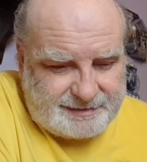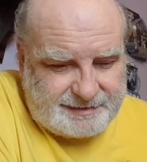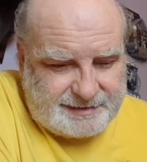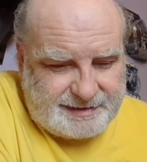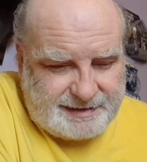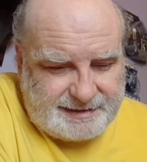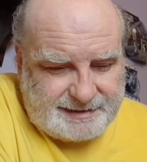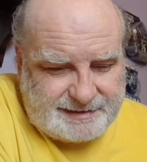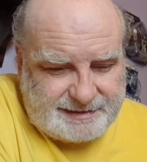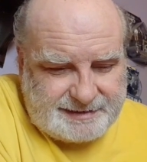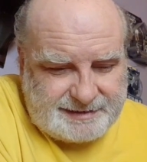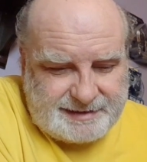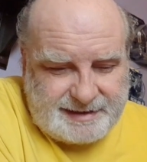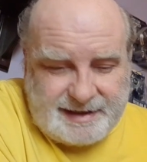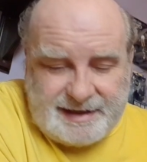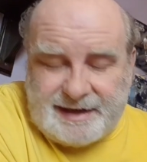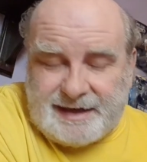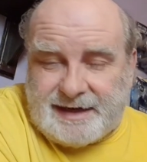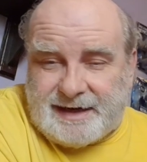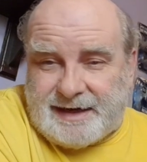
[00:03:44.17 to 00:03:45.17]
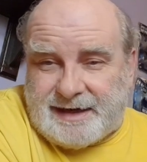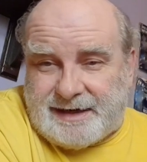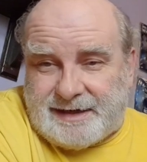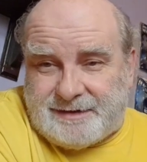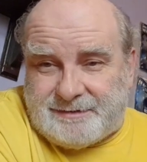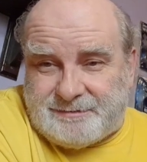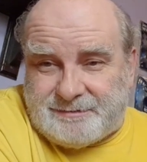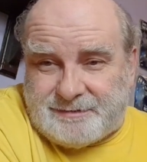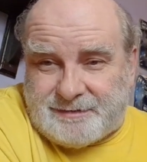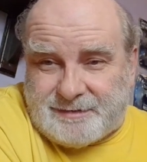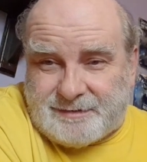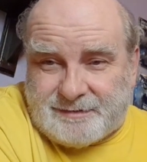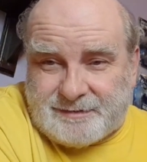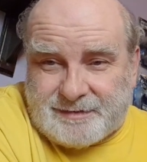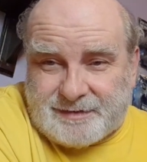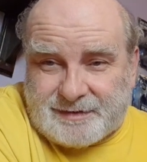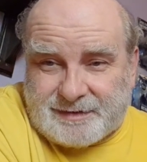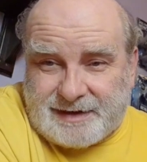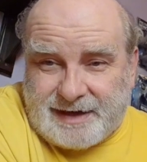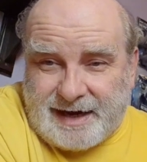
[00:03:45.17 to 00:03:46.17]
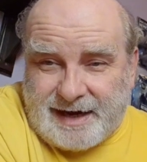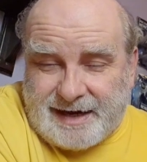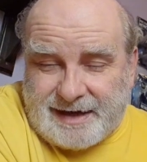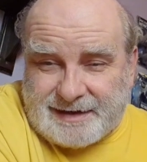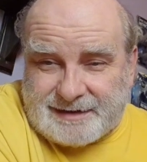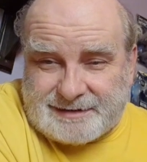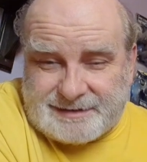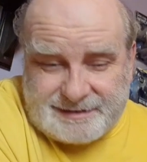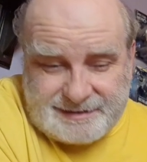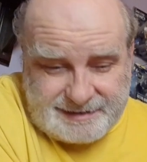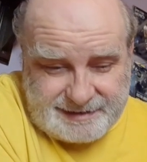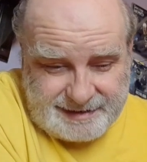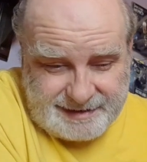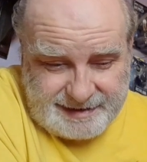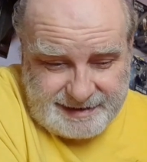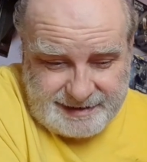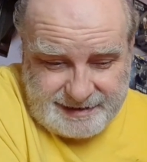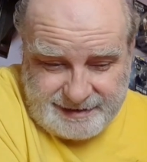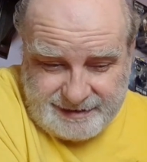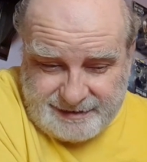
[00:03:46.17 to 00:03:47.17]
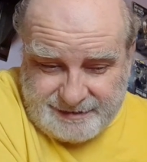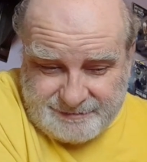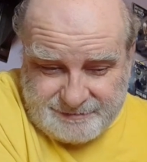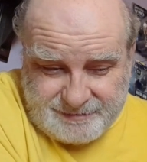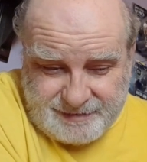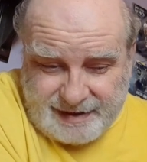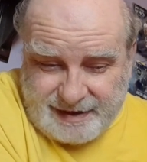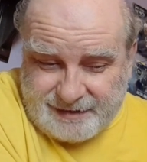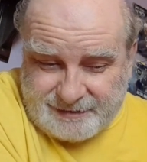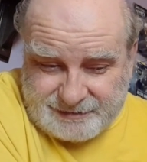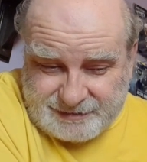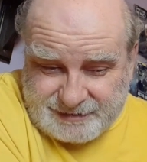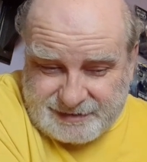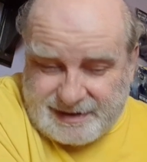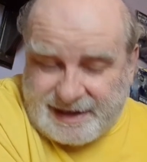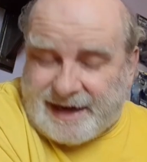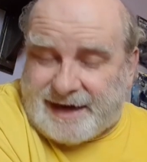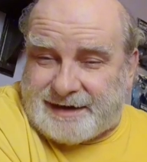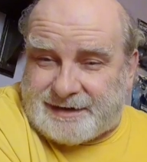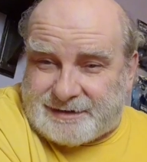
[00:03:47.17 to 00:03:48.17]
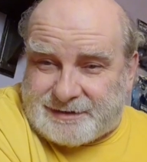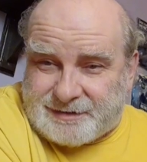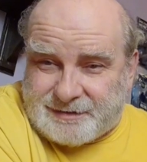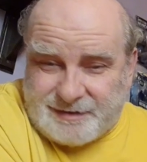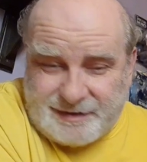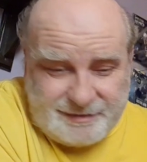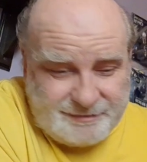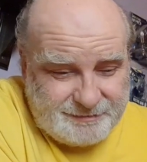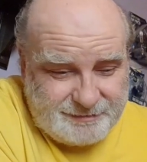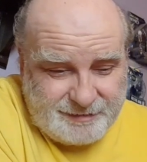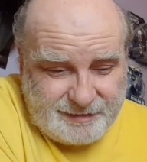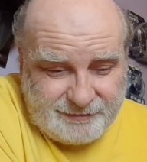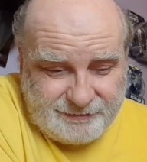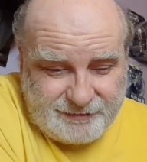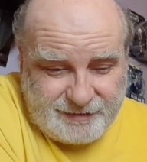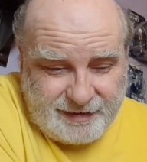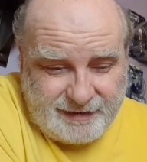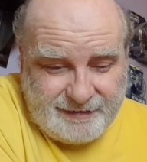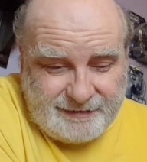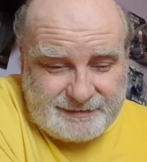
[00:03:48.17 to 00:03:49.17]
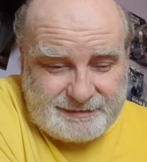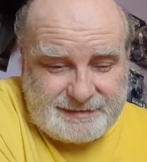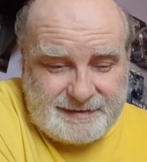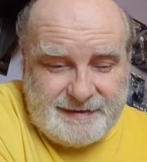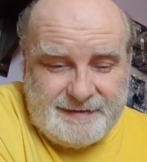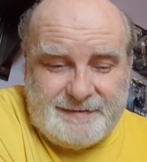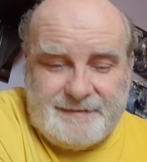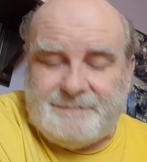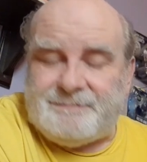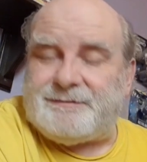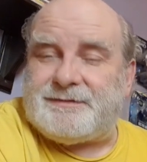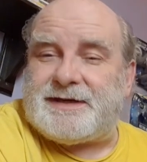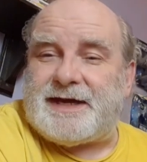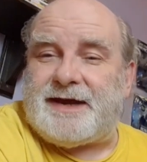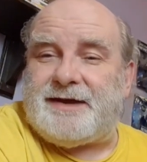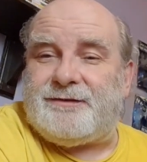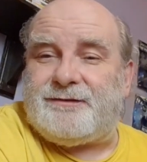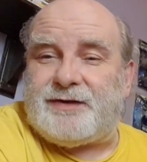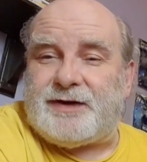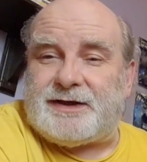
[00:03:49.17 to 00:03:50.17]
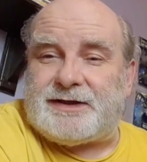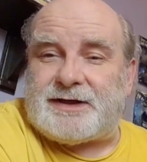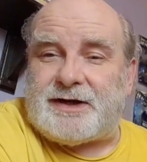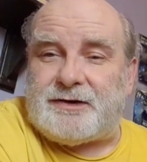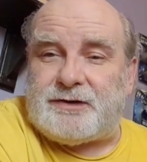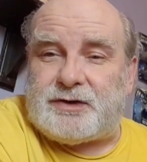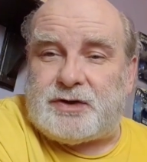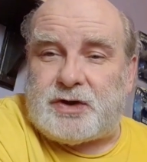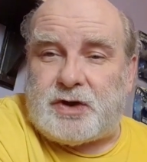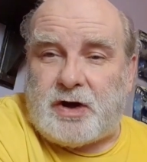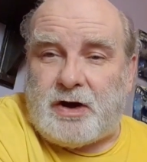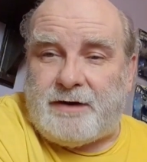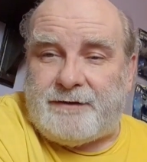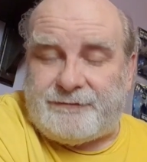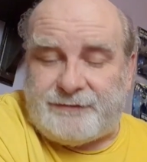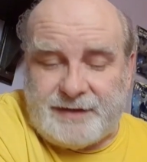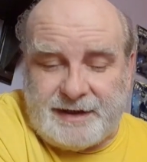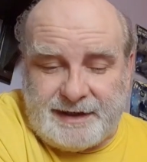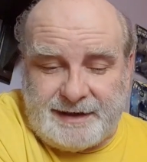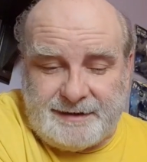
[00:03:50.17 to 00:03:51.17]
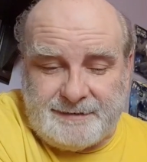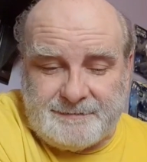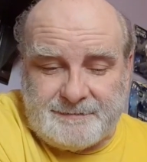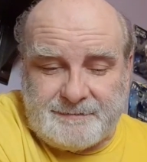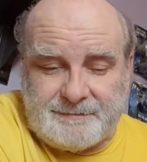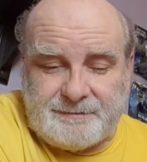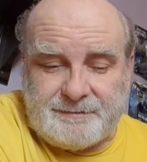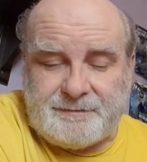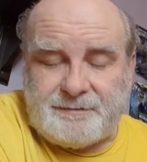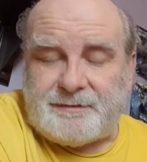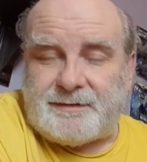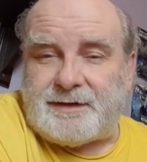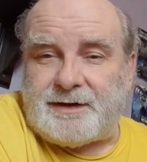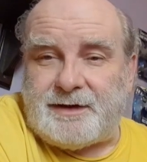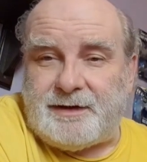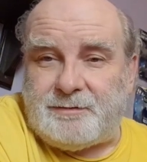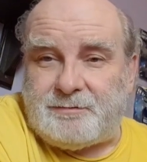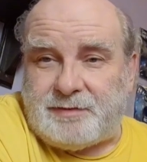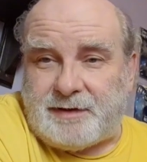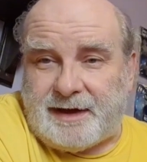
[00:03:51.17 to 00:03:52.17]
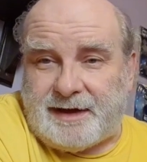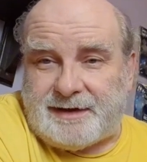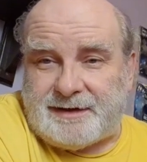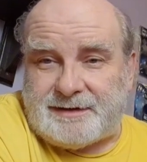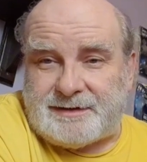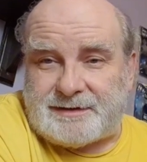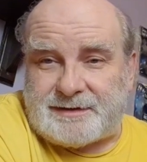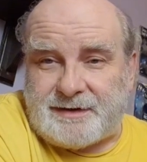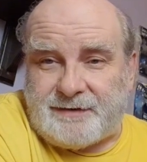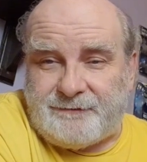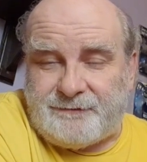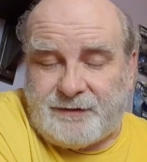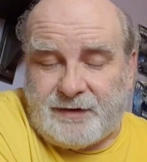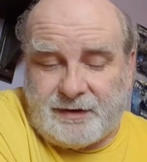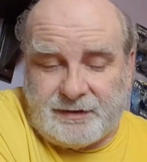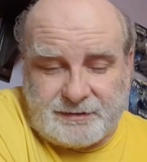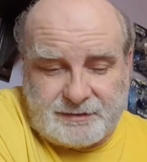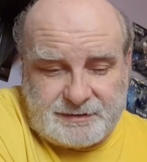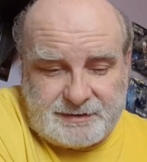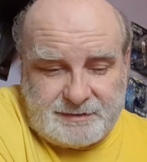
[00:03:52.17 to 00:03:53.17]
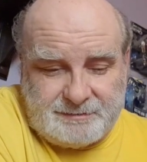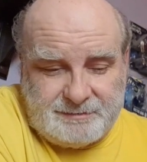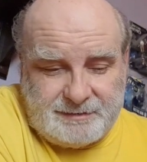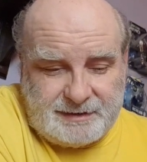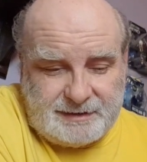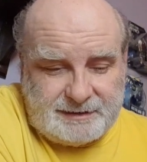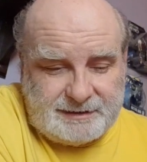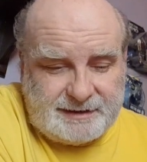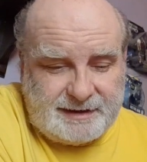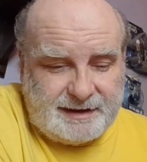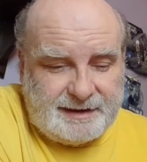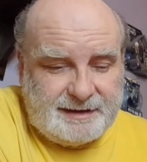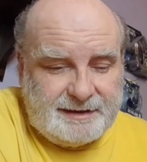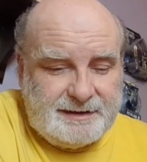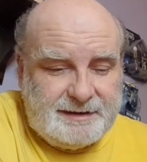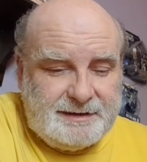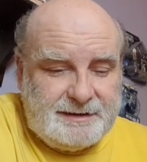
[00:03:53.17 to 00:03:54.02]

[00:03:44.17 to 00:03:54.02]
This cast, I'll just get into it. We've got David Duchovny, who plays Fox Mulder.